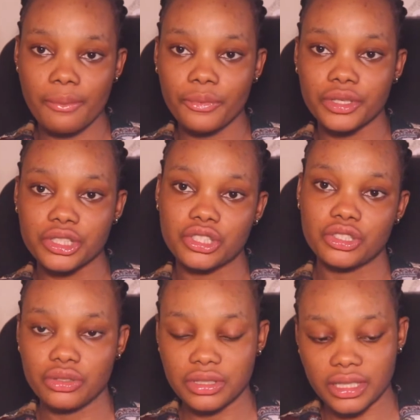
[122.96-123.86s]
I'm going to
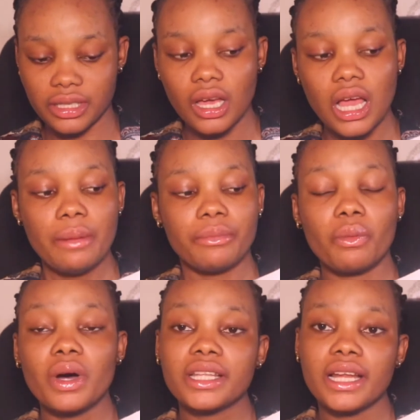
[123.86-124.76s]
use it.
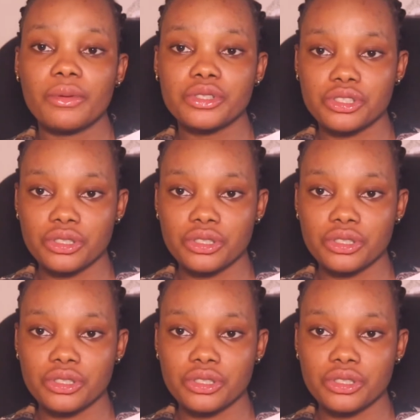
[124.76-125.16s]
But one thing I want to